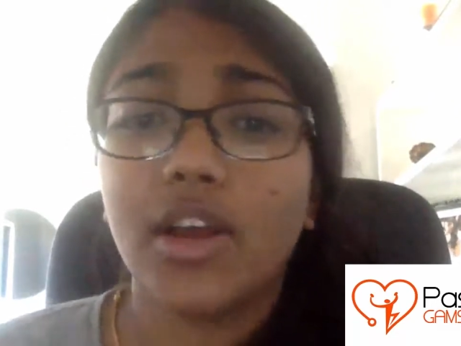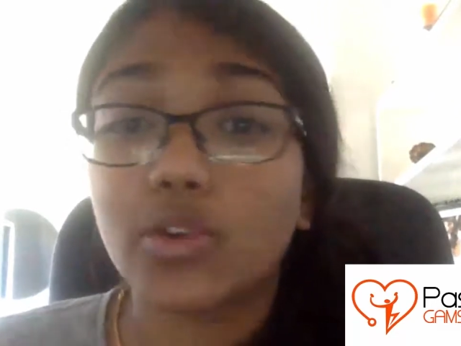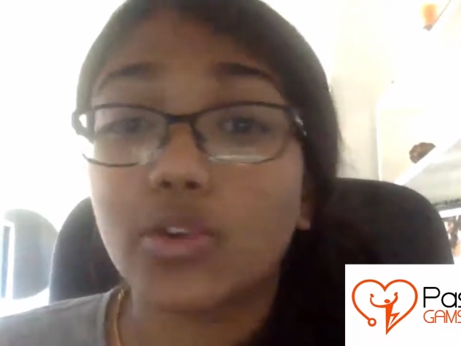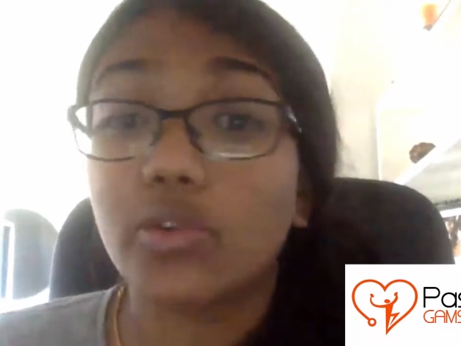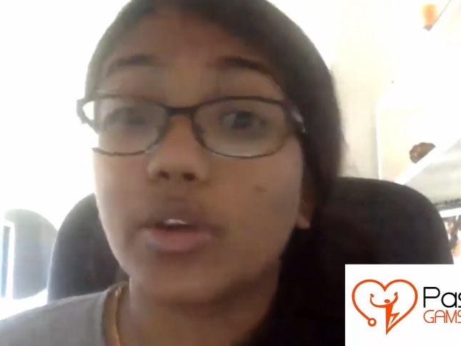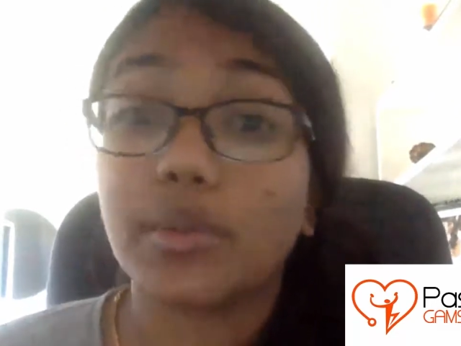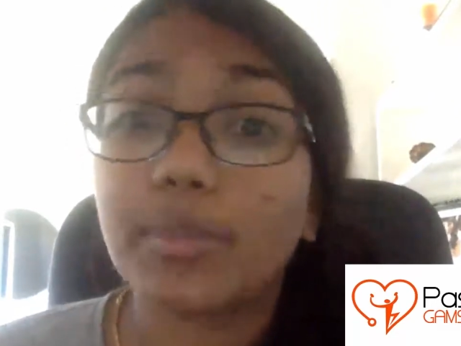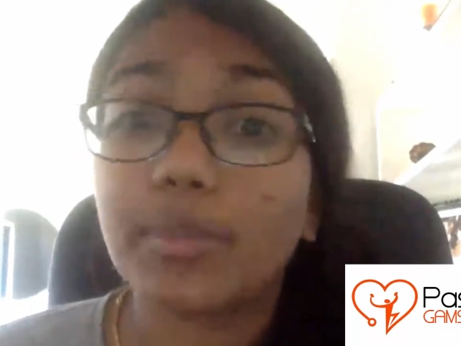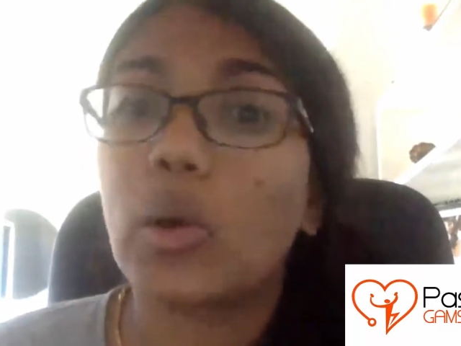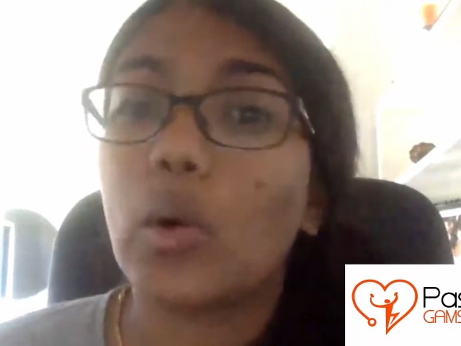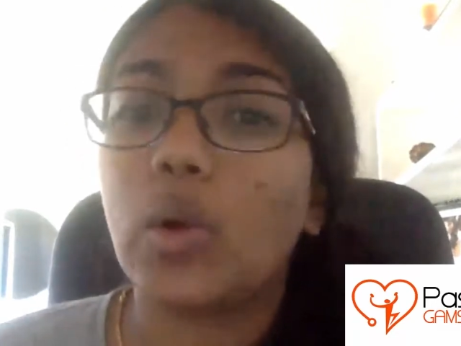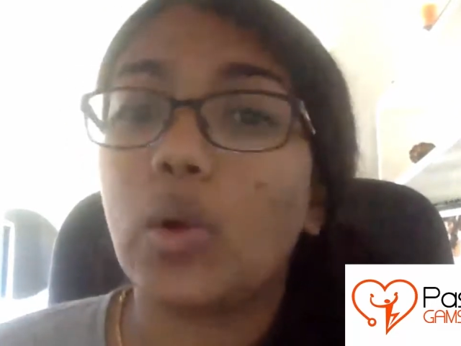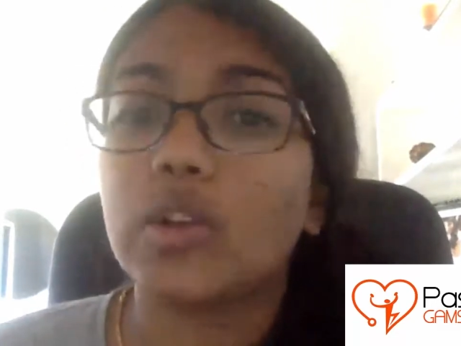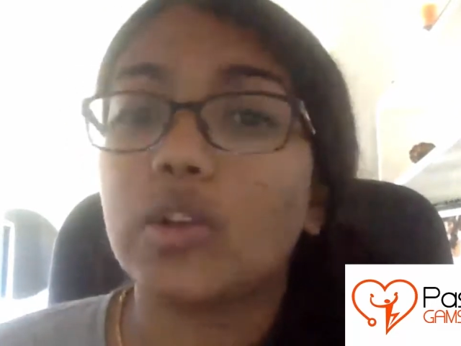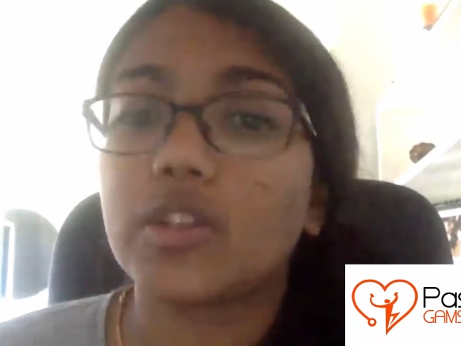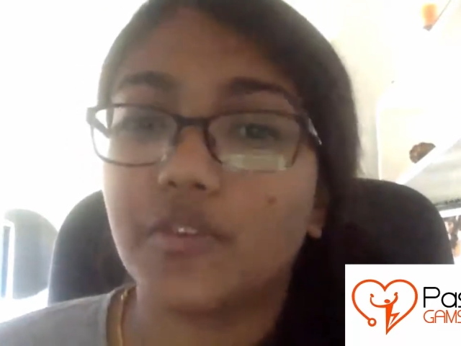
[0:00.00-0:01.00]
group
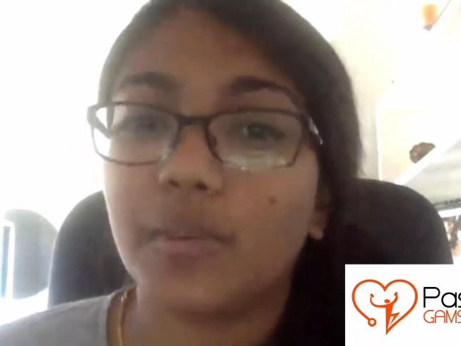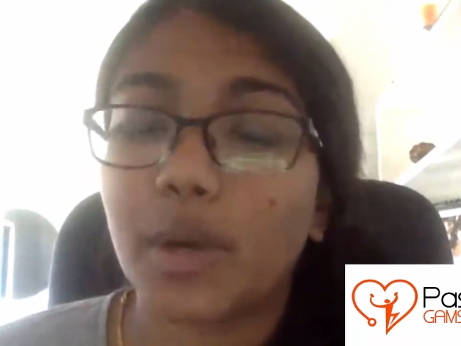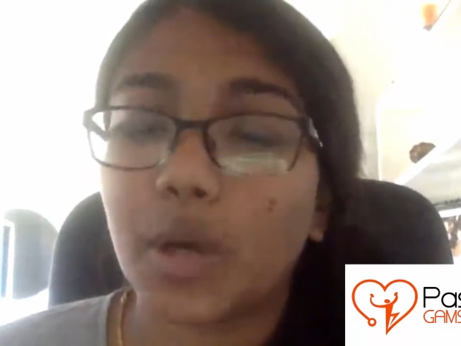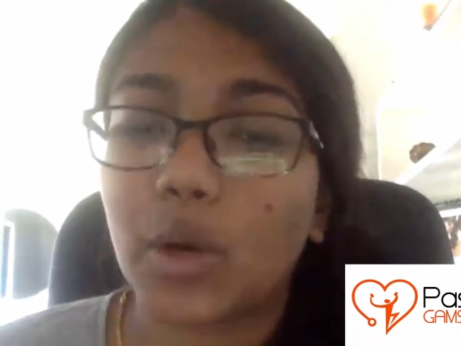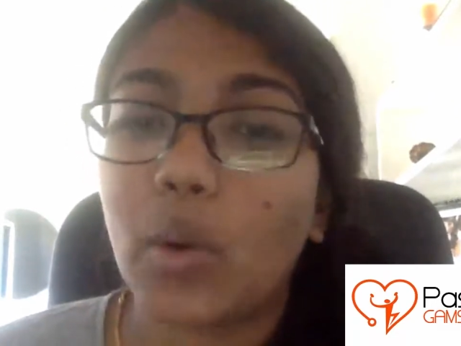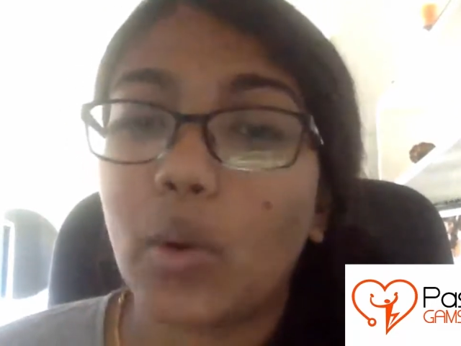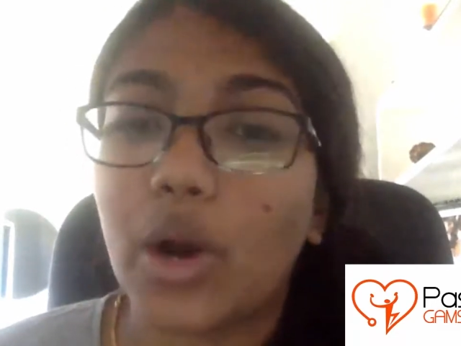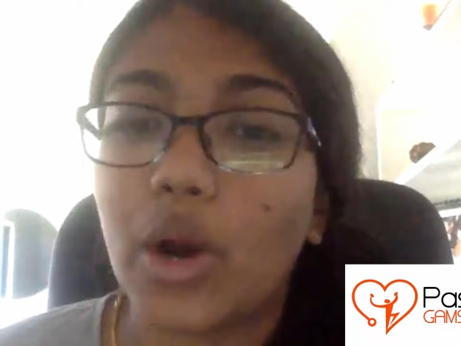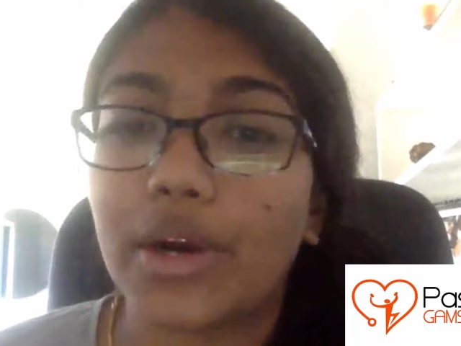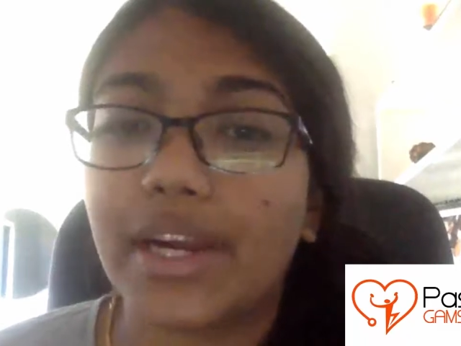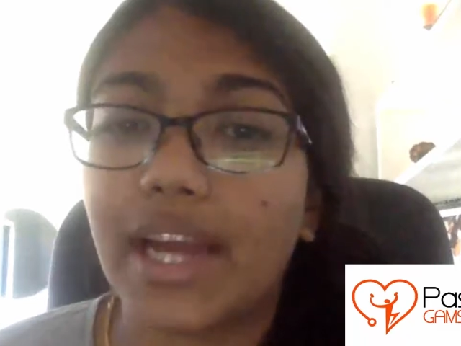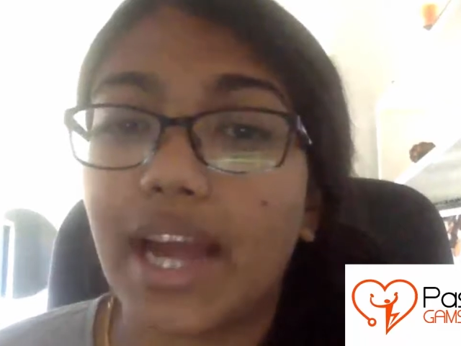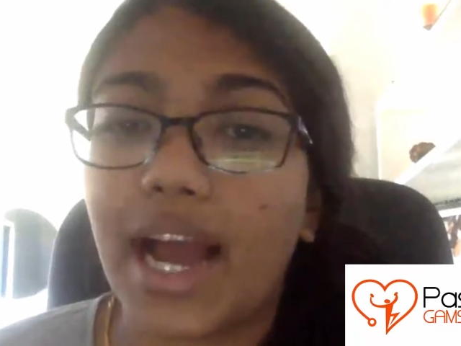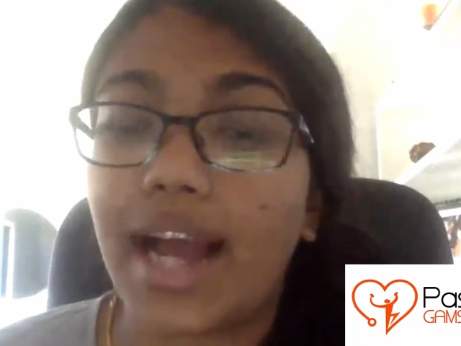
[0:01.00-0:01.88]
calls for Macquarie,